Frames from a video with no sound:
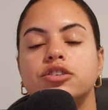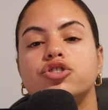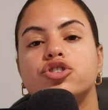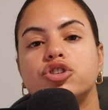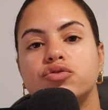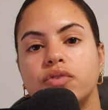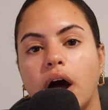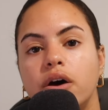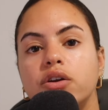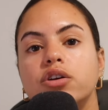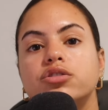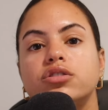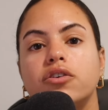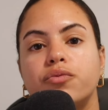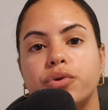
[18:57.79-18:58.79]
and surround
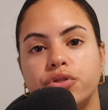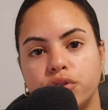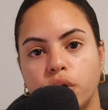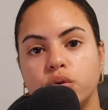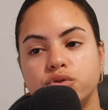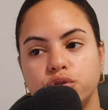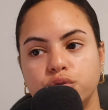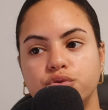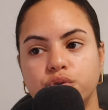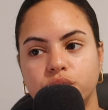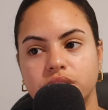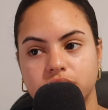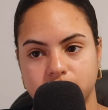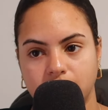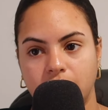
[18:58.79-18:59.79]
yourself with those who do
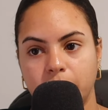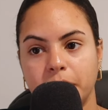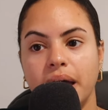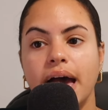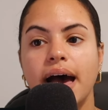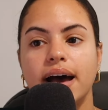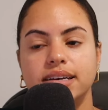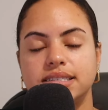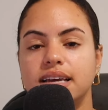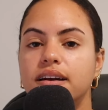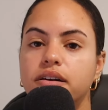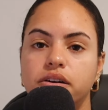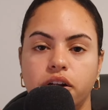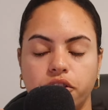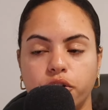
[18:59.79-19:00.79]
the same. I
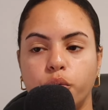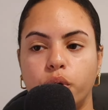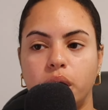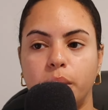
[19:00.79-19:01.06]
said in another